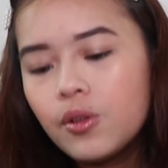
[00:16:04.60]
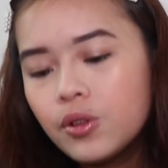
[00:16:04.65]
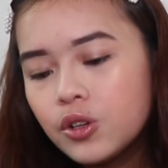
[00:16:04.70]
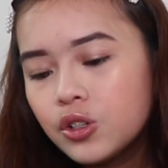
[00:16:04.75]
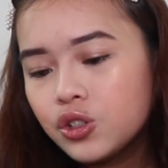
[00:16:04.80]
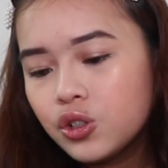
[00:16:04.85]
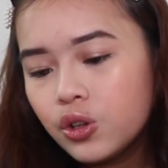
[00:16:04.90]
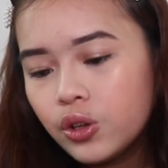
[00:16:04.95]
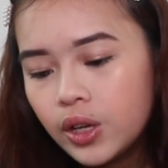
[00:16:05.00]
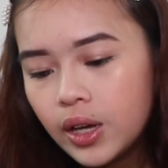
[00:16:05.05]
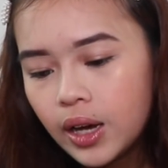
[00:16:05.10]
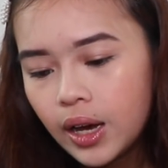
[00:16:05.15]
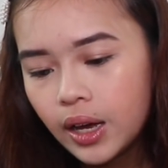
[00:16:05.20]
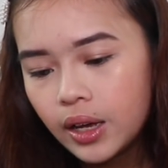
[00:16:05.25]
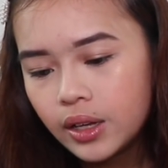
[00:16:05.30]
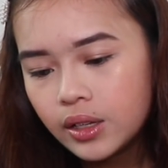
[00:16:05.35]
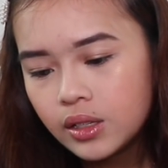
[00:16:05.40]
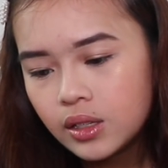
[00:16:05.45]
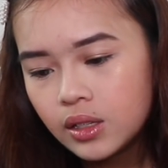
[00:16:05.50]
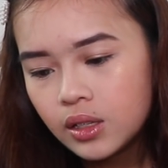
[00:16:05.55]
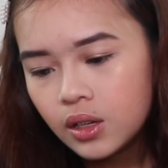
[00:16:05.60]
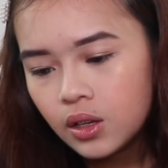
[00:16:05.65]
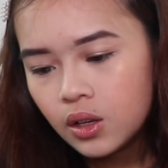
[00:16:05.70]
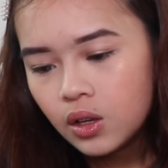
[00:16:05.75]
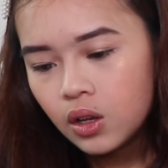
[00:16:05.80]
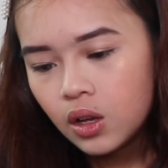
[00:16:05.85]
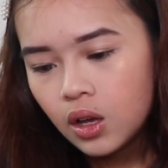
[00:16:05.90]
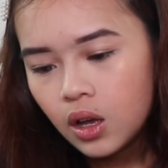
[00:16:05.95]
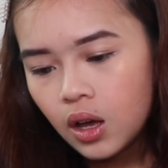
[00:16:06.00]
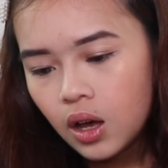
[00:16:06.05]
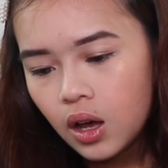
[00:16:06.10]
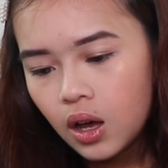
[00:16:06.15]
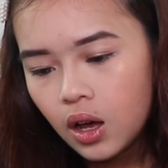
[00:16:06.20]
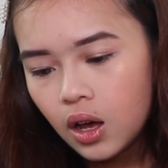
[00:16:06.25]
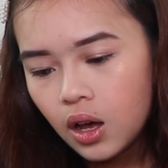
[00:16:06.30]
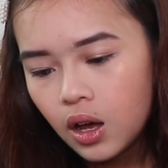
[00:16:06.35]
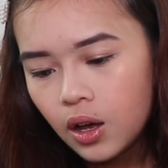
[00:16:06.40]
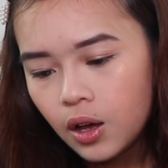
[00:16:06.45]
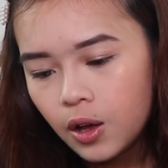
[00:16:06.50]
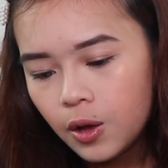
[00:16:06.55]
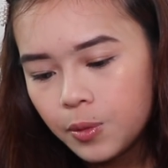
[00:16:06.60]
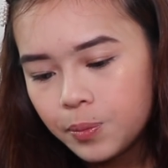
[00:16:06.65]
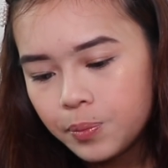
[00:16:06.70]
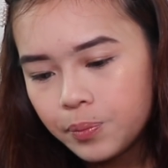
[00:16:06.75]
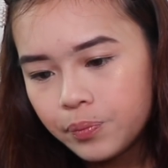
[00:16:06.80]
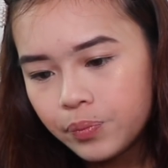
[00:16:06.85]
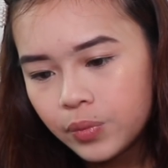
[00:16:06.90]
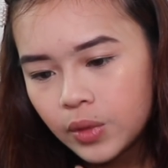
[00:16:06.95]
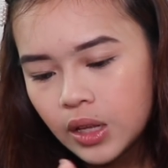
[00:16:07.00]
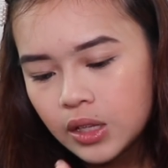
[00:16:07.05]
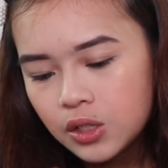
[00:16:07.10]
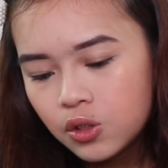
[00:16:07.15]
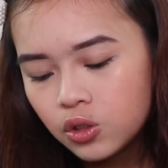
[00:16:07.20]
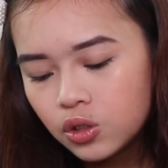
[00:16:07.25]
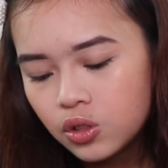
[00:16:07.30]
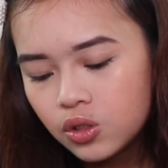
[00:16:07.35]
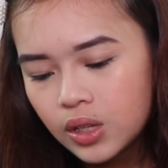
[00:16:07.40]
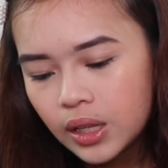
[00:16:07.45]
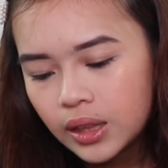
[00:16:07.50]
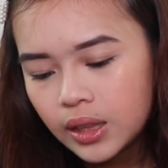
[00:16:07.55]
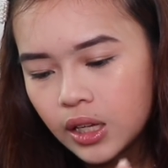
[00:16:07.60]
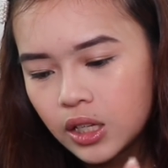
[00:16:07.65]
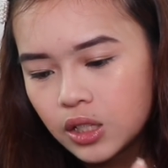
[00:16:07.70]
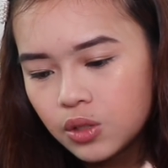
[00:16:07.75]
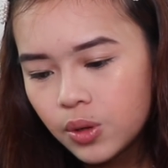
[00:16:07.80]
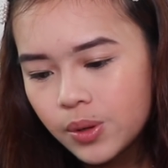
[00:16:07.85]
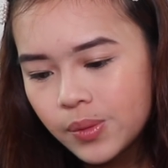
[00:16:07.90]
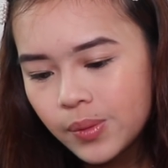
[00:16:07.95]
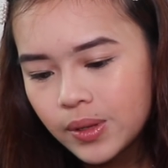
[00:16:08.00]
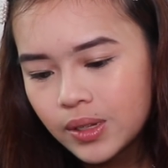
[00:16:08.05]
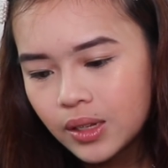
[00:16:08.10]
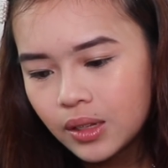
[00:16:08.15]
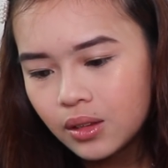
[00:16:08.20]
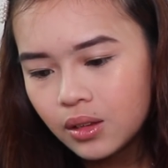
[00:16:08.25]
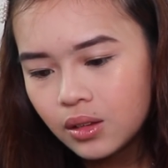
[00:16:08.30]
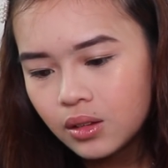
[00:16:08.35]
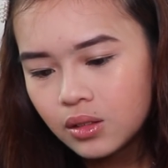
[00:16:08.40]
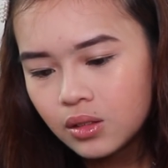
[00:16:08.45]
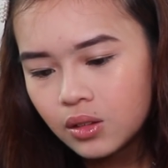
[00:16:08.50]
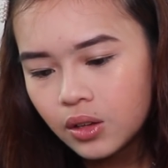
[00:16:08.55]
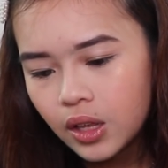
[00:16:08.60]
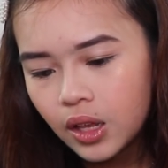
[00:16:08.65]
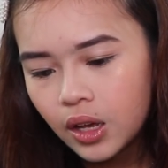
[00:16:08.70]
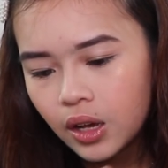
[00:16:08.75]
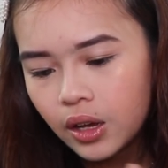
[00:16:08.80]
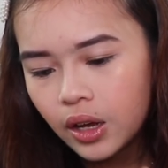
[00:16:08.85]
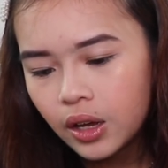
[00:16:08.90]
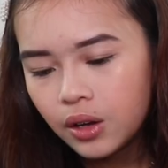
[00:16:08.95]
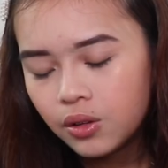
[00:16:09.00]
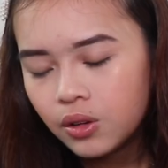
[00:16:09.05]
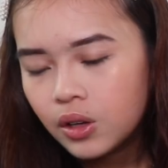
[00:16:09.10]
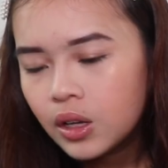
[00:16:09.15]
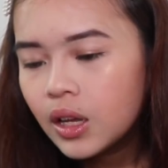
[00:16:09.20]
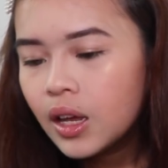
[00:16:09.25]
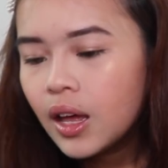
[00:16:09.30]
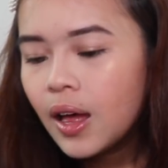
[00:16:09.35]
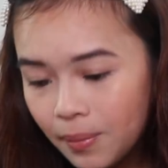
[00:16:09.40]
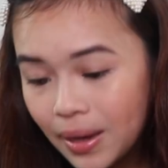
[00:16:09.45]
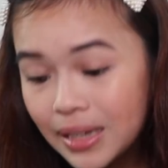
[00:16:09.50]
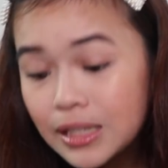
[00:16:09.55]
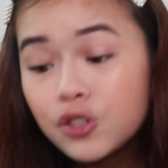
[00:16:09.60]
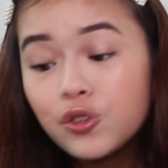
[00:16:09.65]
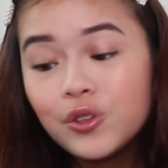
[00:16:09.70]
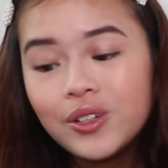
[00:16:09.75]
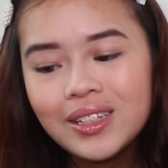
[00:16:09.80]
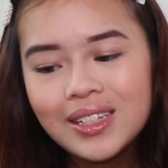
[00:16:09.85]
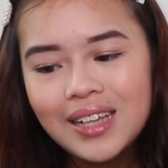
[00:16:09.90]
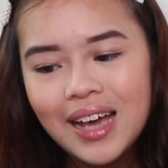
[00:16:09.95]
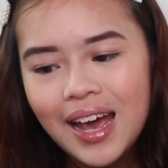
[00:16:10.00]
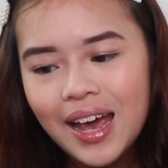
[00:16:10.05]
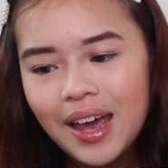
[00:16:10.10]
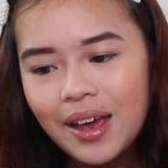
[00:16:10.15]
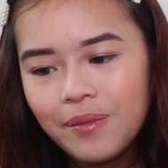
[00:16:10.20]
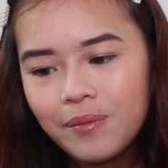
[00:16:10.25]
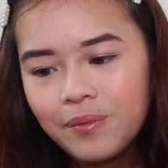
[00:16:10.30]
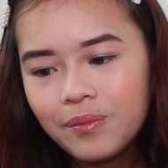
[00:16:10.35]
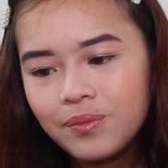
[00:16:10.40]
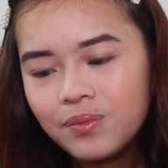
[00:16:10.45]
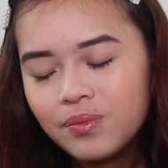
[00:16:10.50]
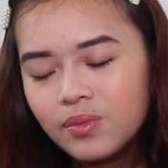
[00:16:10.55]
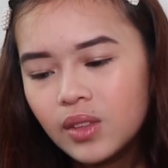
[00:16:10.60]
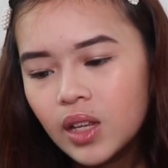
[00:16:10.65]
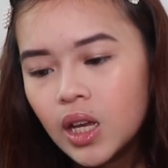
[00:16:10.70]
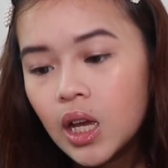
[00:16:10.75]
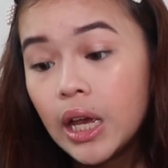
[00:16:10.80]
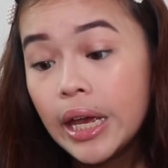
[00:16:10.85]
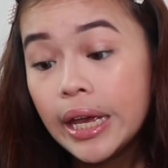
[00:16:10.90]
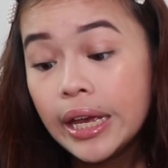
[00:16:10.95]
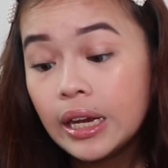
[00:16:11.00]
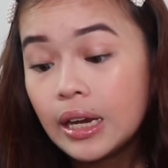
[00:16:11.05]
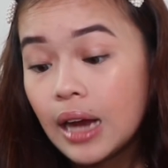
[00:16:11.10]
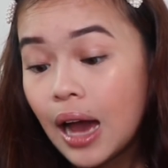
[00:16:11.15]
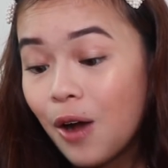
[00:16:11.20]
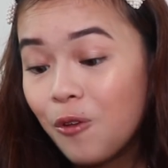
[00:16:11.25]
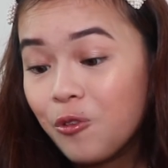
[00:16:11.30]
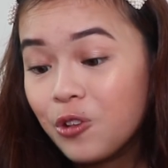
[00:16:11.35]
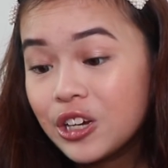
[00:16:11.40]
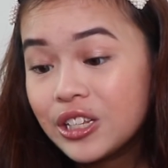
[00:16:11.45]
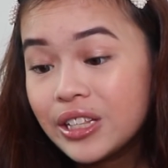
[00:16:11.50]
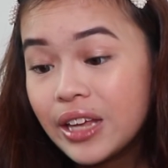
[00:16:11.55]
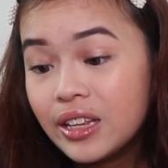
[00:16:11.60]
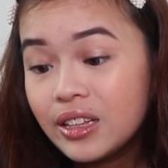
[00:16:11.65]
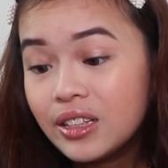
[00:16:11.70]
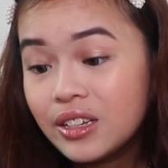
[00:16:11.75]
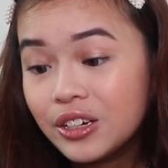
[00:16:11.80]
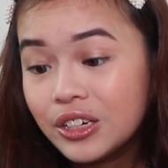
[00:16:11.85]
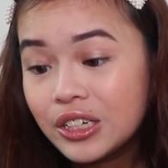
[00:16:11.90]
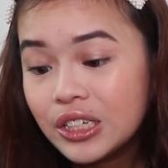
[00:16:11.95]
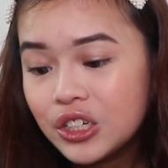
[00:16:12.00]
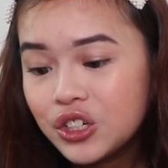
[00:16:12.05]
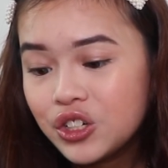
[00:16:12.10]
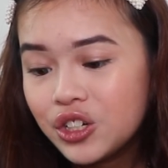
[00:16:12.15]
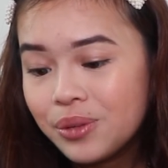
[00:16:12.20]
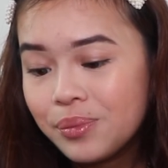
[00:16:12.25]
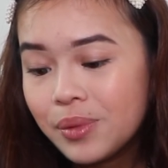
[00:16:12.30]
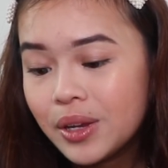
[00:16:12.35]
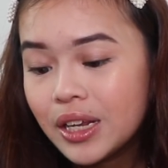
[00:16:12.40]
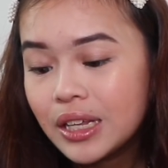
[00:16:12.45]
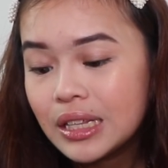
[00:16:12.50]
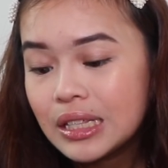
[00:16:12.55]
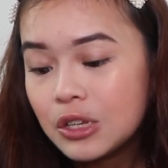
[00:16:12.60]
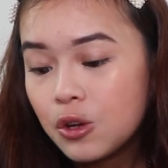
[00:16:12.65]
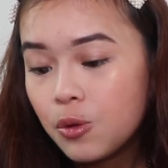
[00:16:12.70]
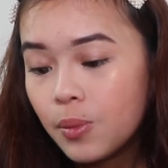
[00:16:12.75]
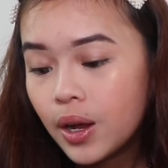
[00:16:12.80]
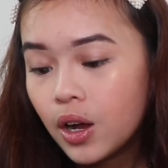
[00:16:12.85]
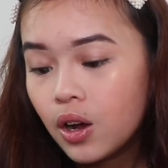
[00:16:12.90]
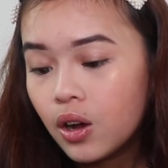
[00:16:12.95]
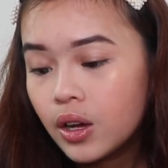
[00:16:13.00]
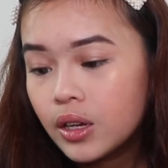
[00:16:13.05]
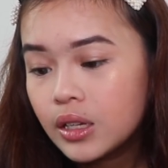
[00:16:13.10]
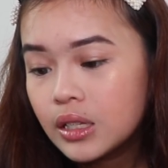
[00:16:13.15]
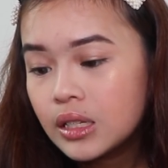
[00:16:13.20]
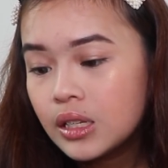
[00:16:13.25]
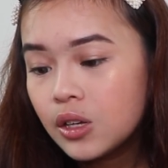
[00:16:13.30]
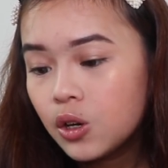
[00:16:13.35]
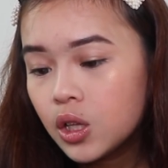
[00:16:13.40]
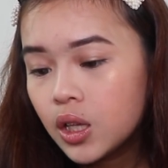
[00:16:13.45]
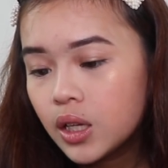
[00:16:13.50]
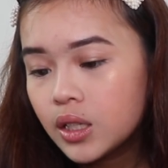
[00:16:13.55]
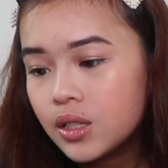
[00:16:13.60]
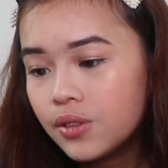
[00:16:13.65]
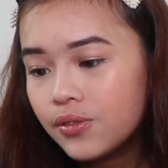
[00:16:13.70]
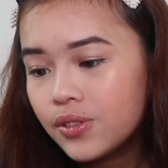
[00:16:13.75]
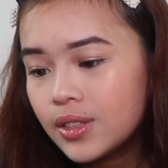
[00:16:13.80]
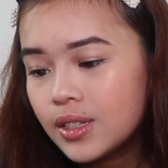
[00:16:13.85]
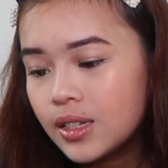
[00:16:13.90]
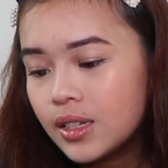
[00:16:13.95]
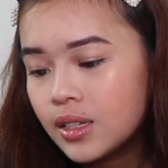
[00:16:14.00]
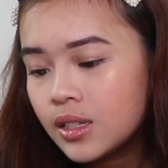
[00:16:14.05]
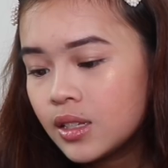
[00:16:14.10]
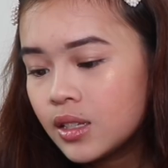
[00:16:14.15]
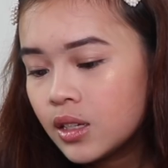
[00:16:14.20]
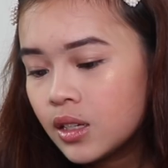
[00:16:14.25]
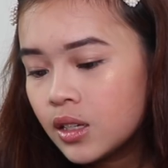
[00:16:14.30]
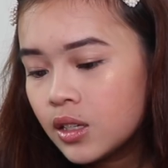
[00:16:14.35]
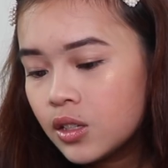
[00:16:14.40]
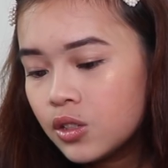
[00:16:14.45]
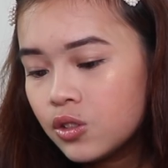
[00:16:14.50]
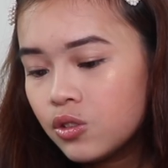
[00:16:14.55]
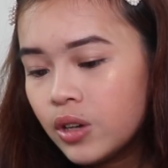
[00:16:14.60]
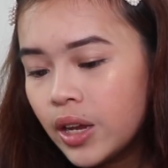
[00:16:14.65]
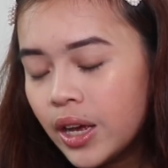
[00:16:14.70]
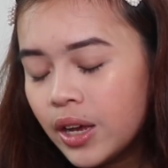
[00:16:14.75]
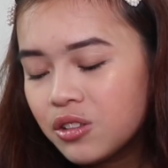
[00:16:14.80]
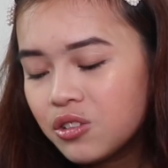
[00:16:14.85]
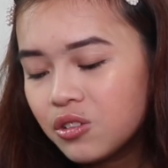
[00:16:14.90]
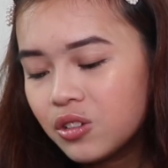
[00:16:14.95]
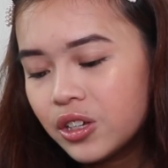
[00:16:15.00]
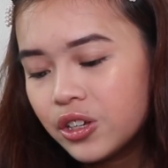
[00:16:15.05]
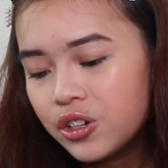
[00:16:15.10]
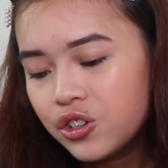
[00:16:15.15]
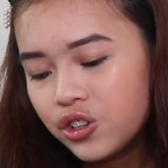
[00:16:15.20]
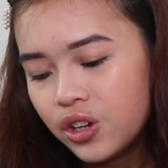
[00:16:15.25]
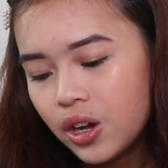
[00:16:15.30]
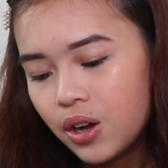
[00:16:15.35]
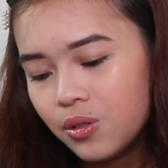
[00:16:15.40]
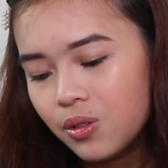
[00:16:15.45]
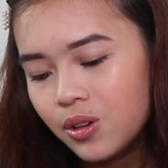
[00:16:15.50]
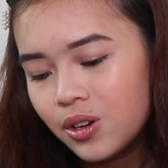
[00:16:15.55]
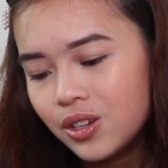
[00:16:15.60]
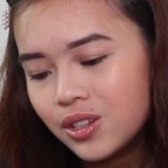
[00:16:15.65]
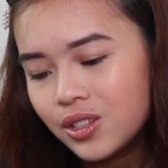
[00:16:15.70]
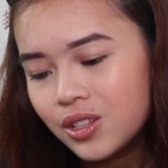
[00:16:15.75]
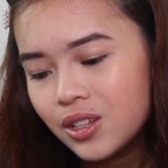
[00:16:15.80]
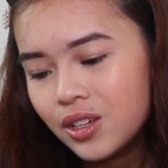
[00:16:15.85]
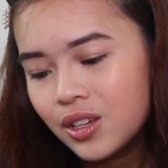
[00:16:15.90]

I wanna show you guys. Let's go to settings. Where's my settings? My screen time. 8 hours and 33 minutes. Oh my god. See all activities. Today is only 3 hours.